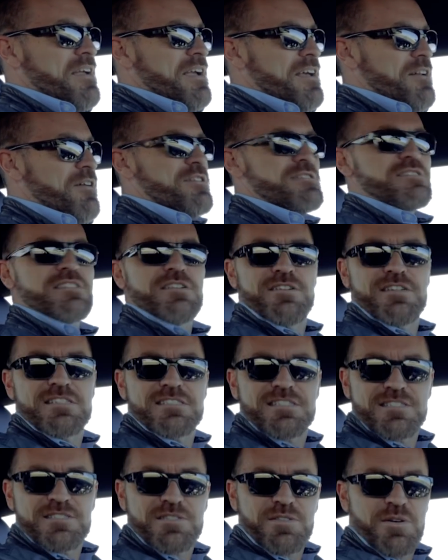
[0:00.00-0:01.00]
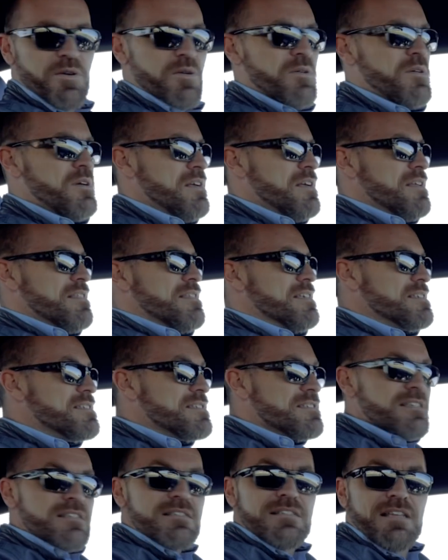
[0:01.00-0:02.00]
In all seriousness though,
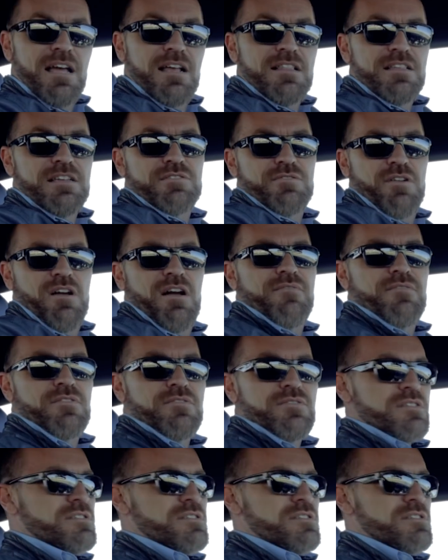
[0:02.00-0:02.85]
this is a daily driver.